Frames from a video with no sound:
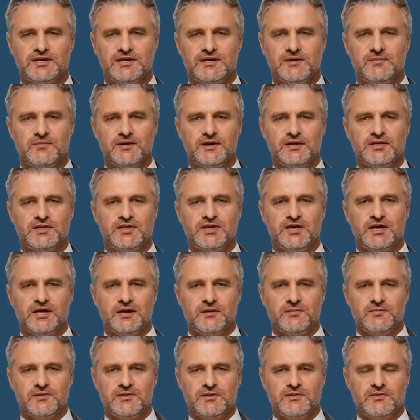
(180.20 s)
can be
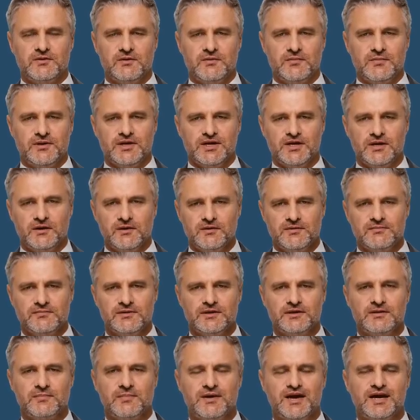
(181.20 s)
achieved through regular
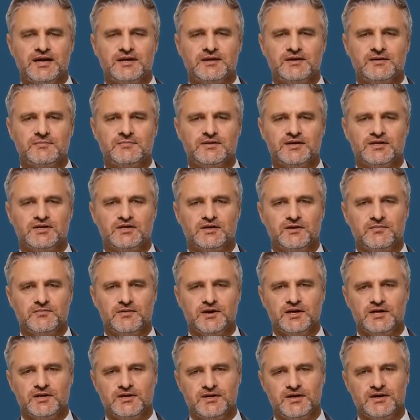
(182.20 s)
feedback,
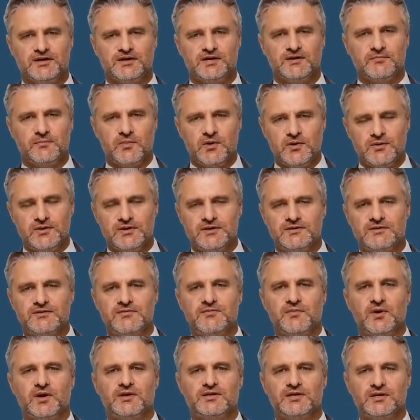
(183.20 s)
surveys, or
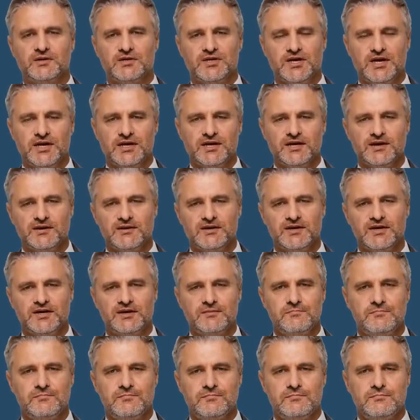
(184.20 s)
informal
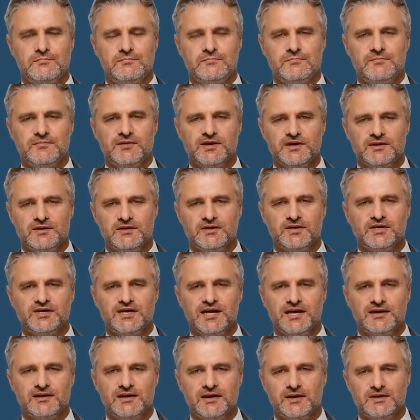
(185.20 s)
check-ins.
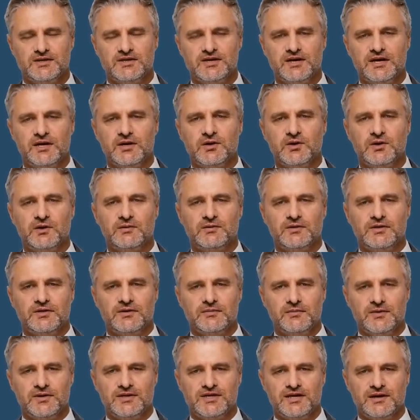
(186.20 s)
Understanding
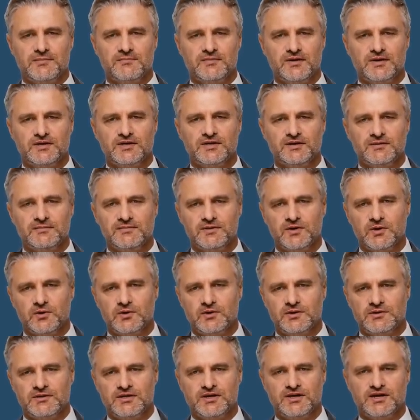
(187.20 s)
stakeholders' perceptions of the
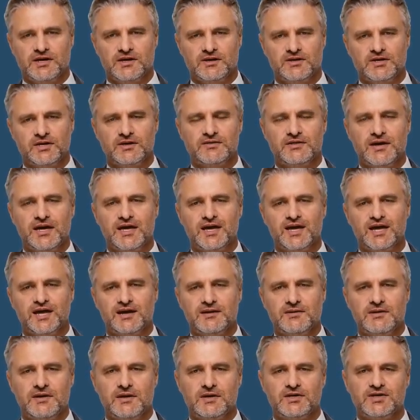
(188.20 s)
organization
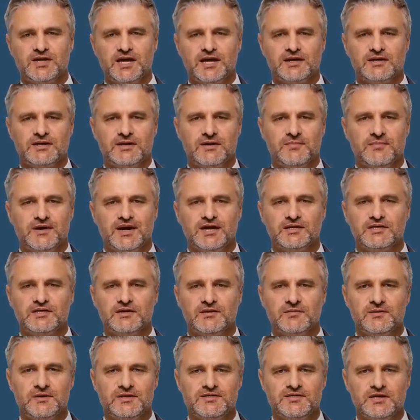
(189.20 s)
and their
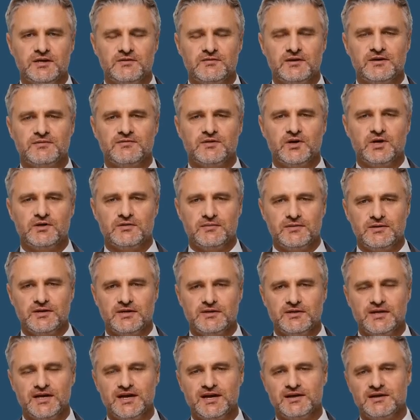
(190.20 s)
satisfaction with their
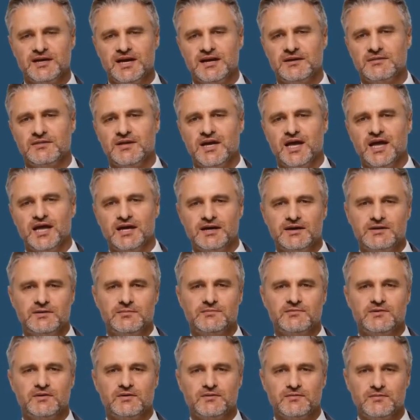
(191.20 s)
involvement can guide
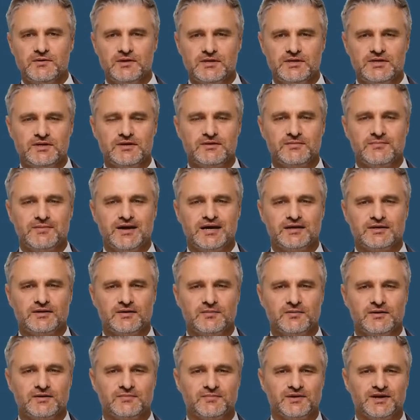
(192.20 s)
improvements in
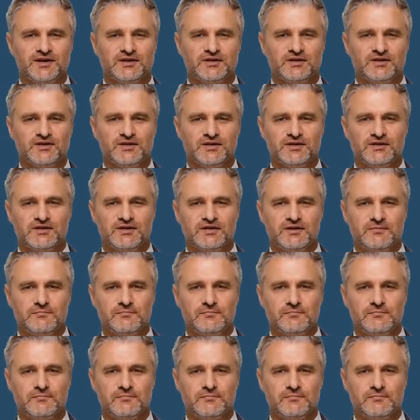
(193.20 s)
management practices.